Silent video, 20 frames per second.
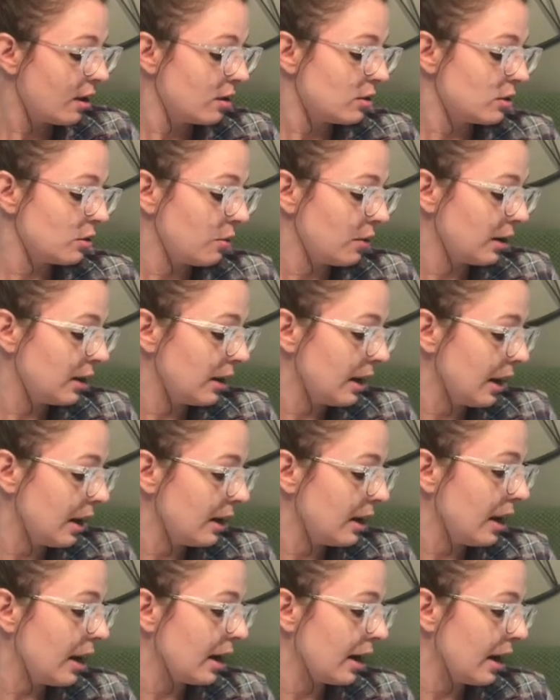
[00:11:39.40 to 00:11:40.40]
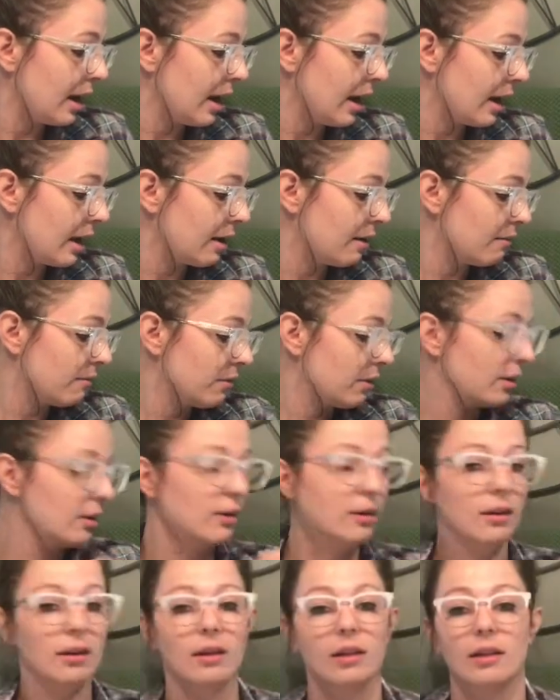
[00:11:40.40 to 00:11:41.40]
So again, I have
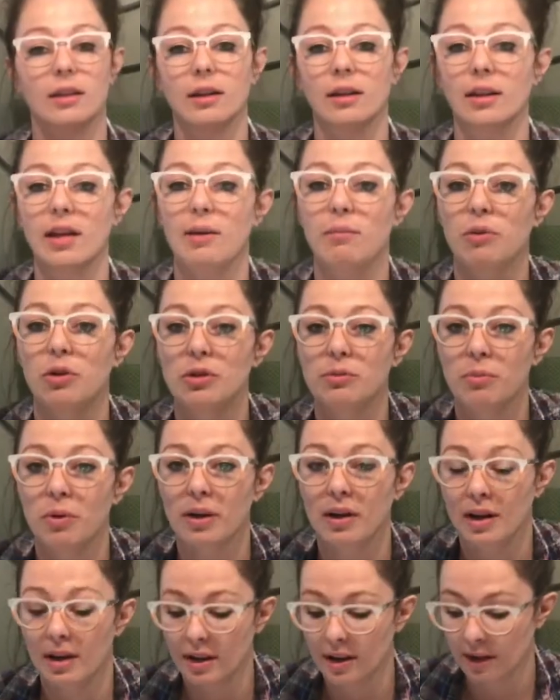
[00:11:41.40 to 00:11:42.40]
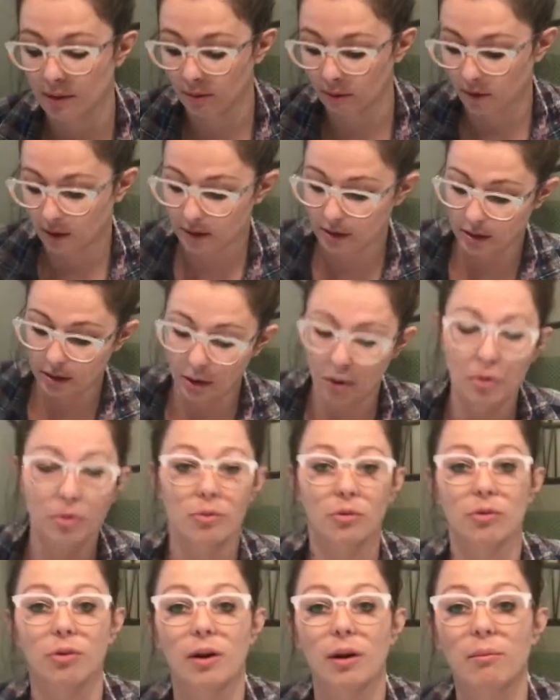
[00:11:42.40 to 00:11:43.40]
the labels printed, and I'm going to go
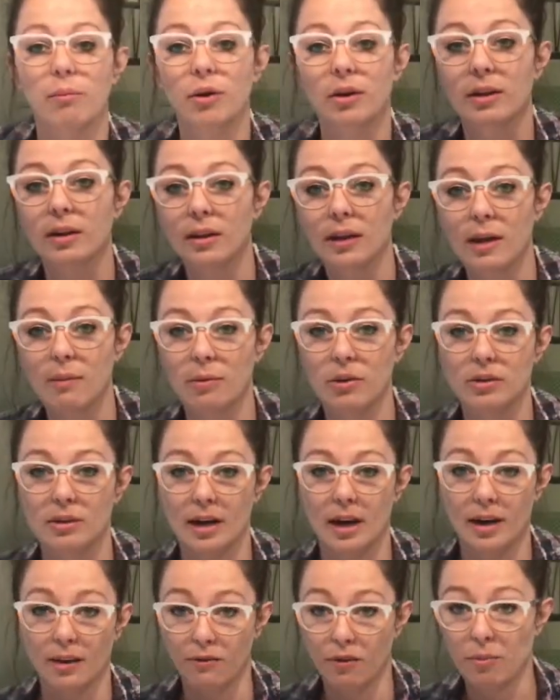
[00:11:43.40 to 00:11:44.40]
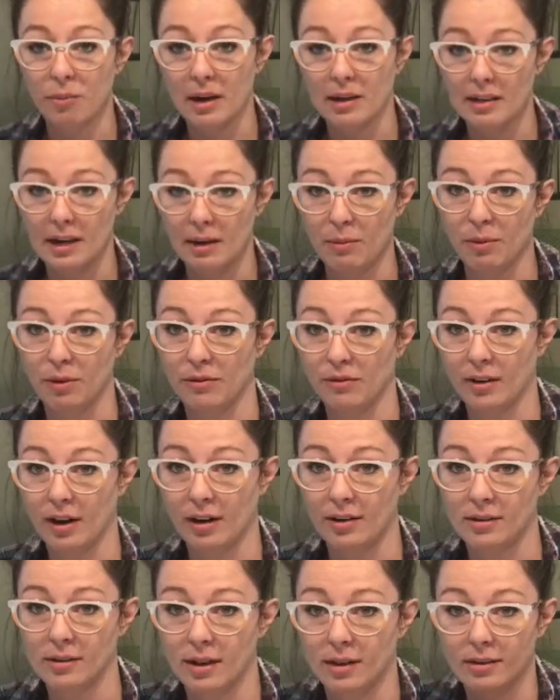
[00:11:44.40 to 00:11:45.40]
through and put the labels on for my table of
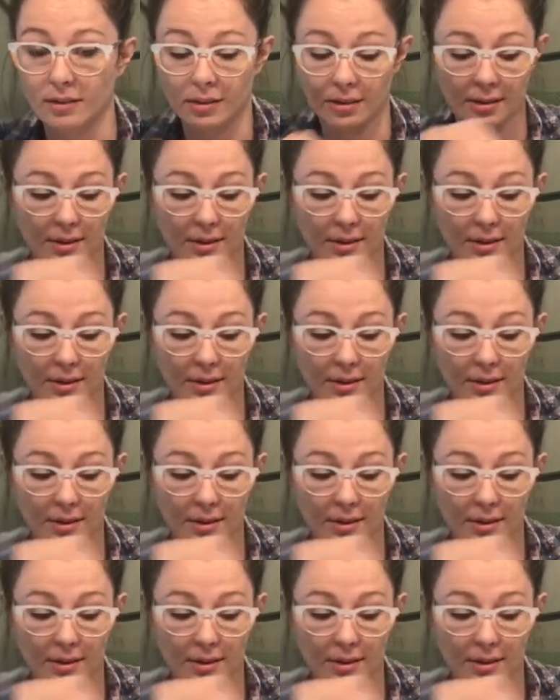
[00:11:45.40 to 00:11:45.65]
contents.